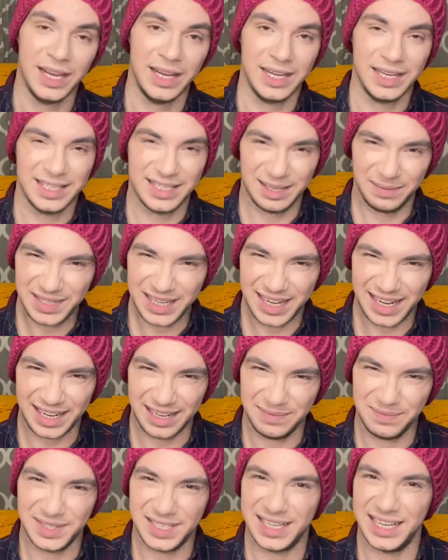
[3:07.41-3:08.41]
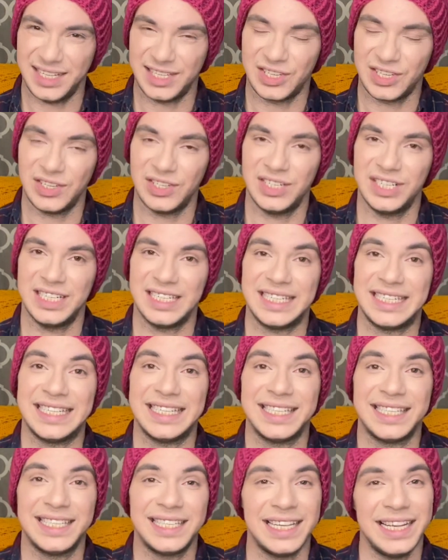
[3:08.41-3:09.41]
sometimes it's good just to
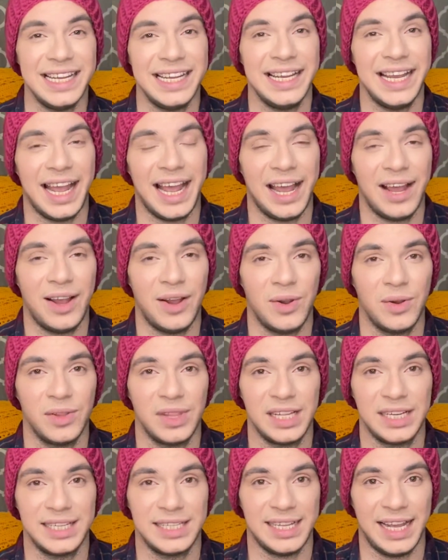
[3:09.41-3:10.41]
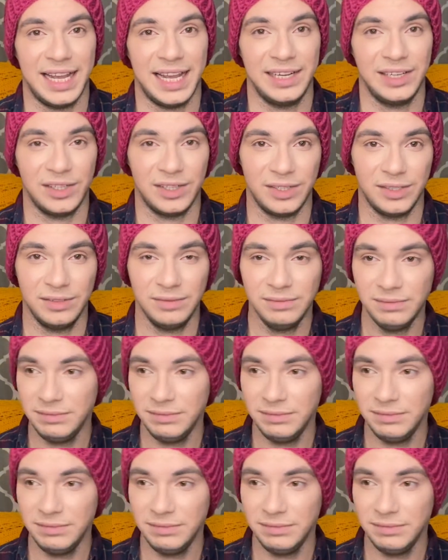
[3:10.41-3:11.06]
see how the designer